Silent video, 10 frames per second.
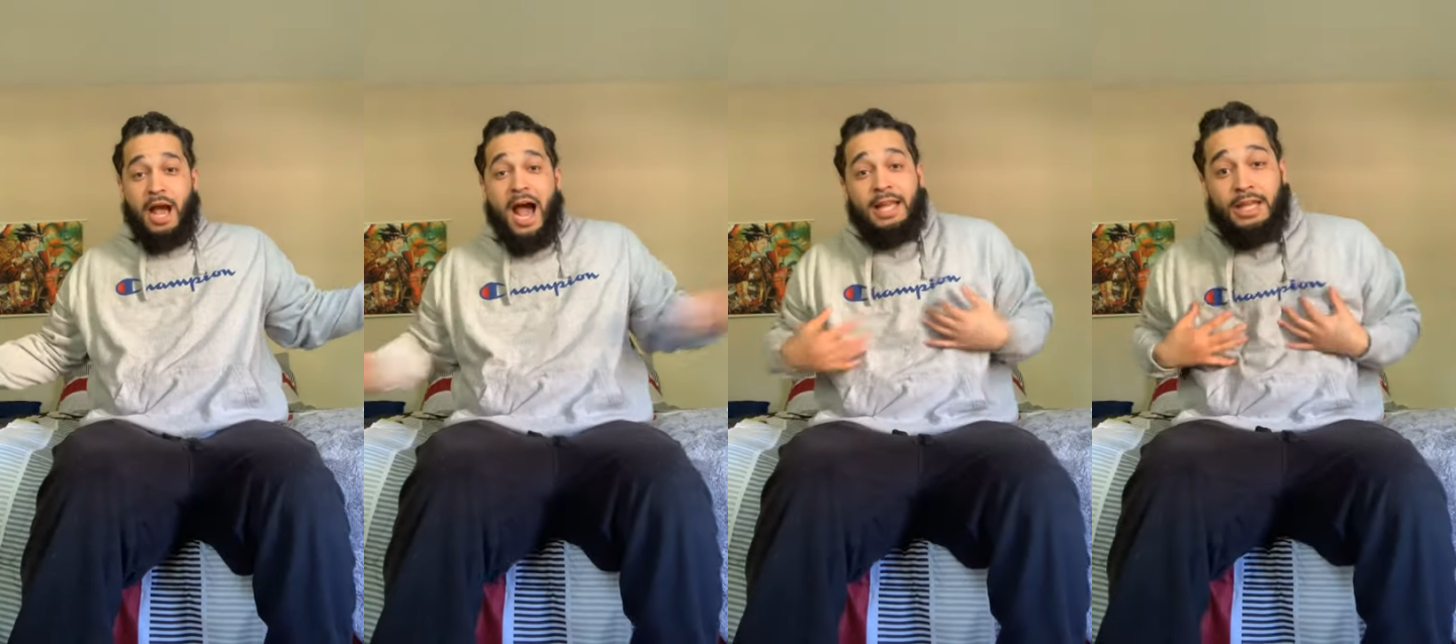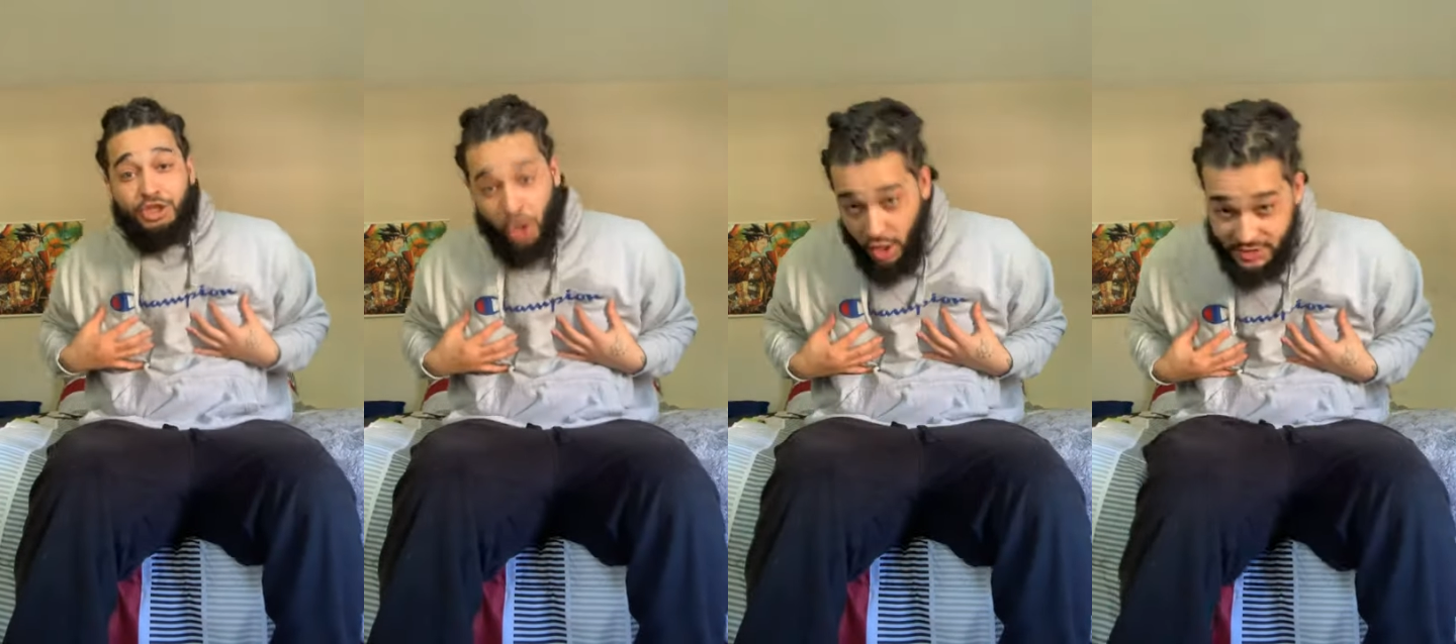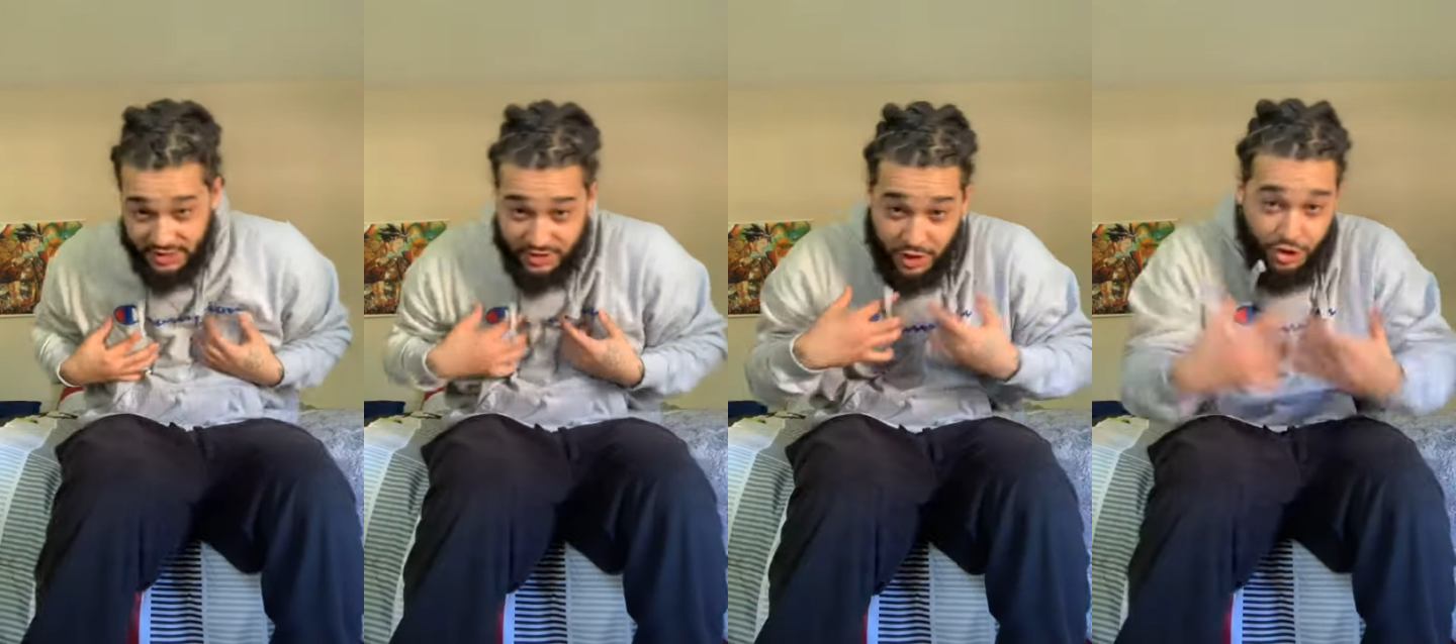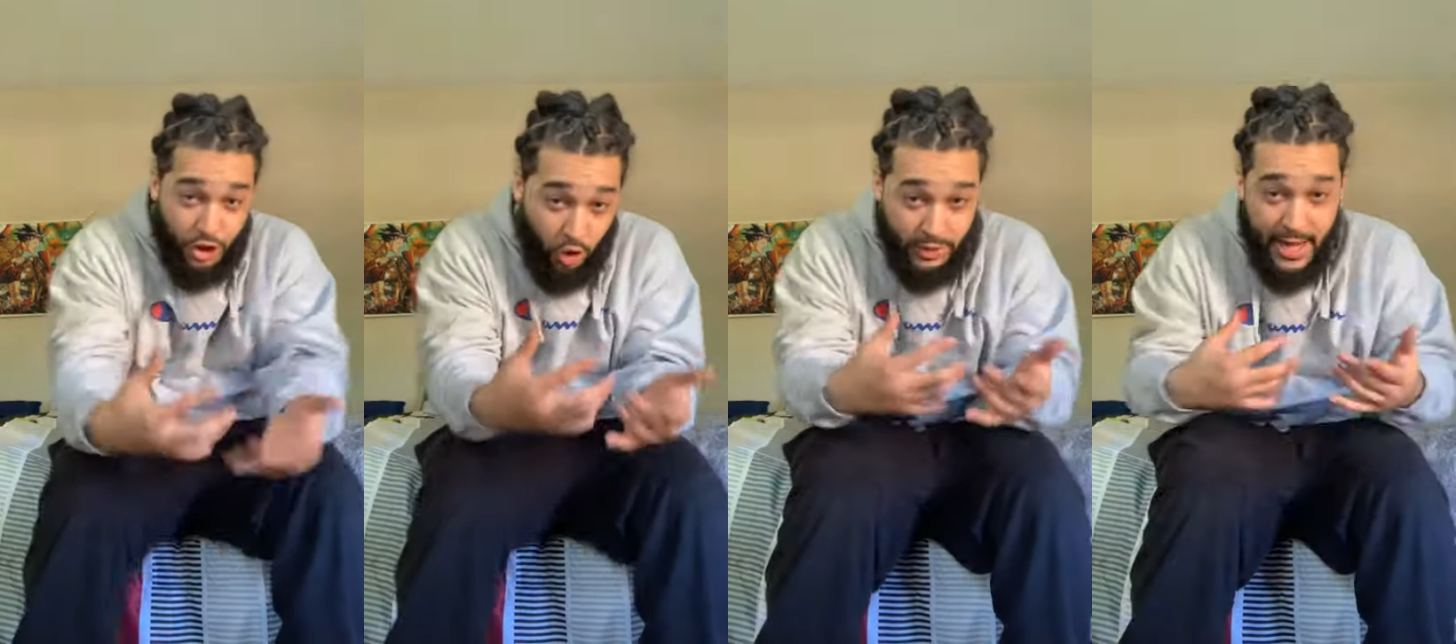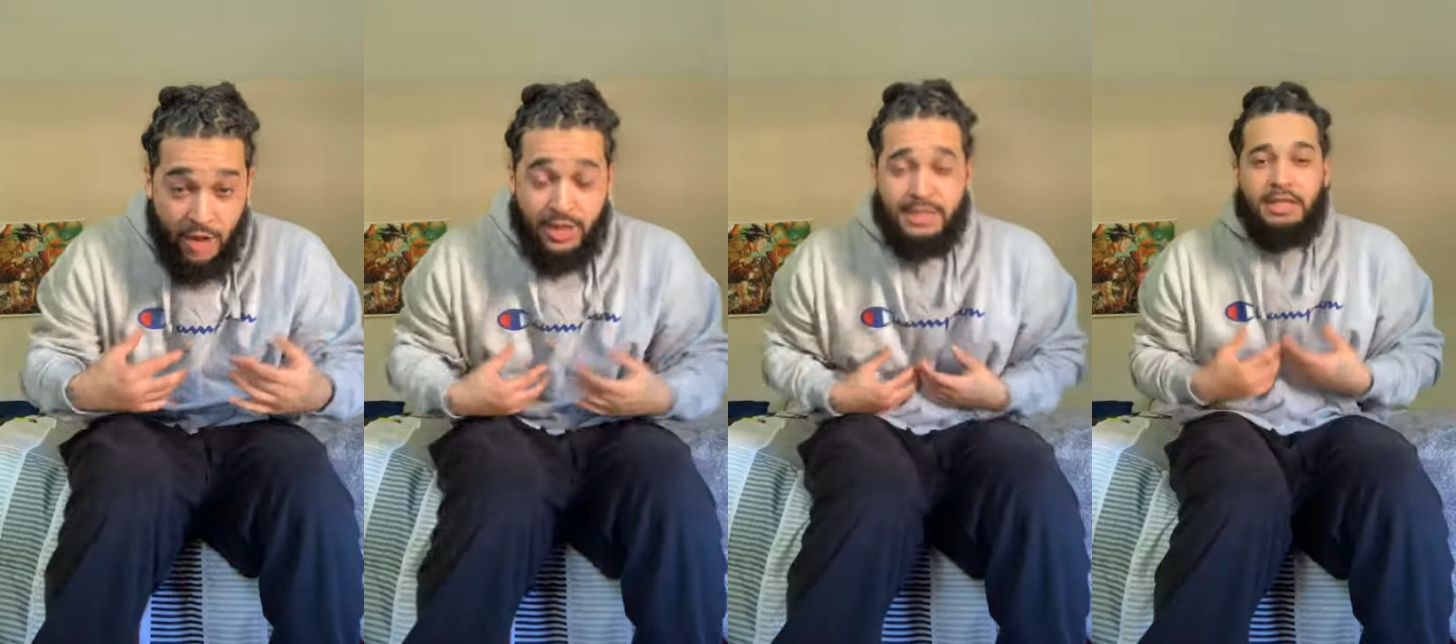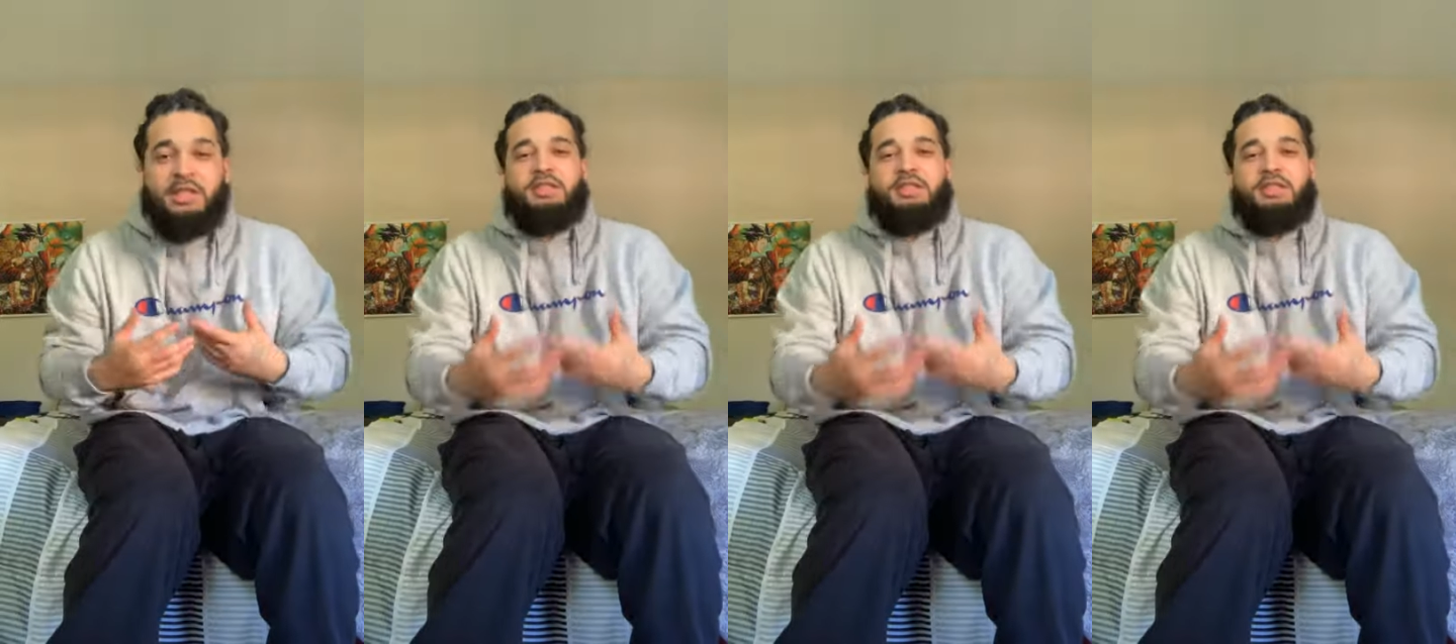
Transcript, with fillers: I can get charged as an adult now because in